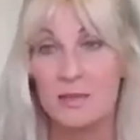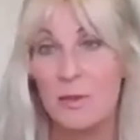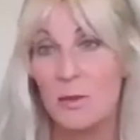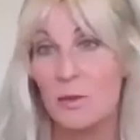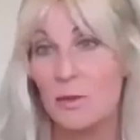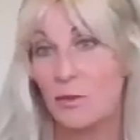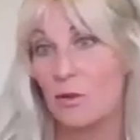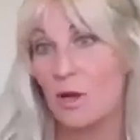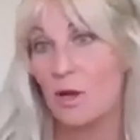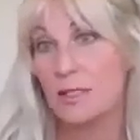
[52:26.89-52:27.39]
Maybe
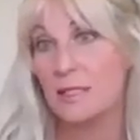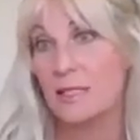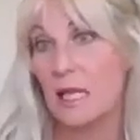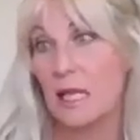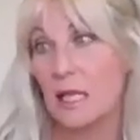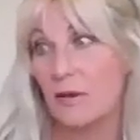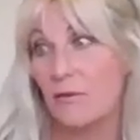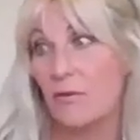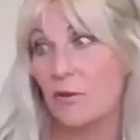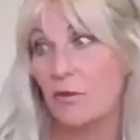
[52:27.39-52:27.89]
they're not
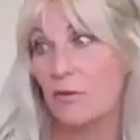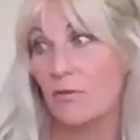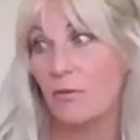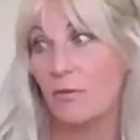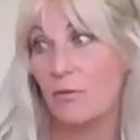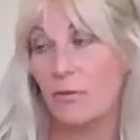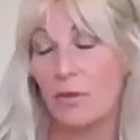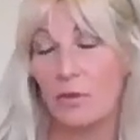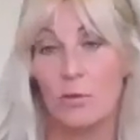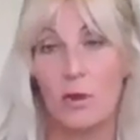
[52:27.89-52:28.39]
selling for
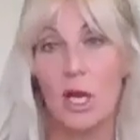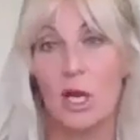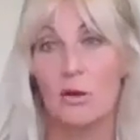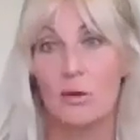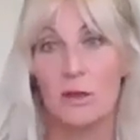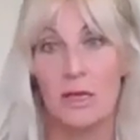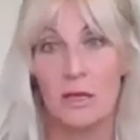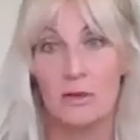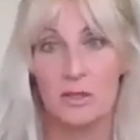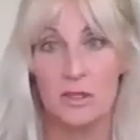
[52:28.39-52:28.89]

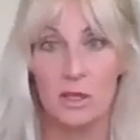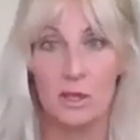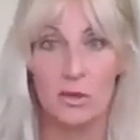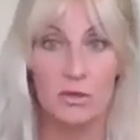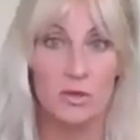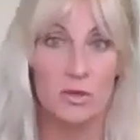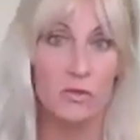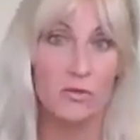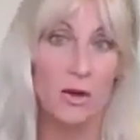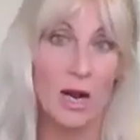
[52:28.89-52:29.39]

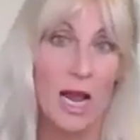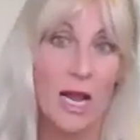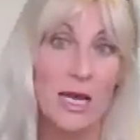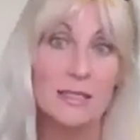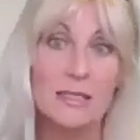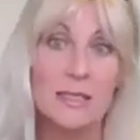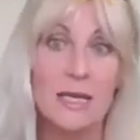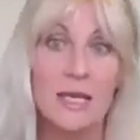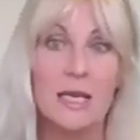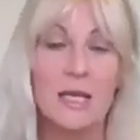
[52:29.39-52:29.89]
$300,000 over
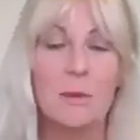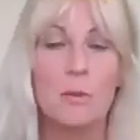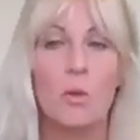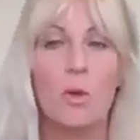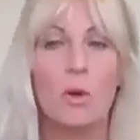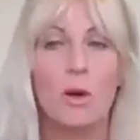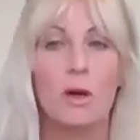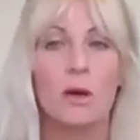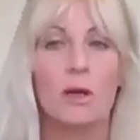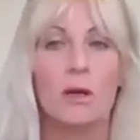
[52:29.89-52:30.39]
asking
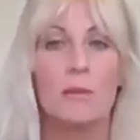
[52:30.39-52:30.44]
anymore,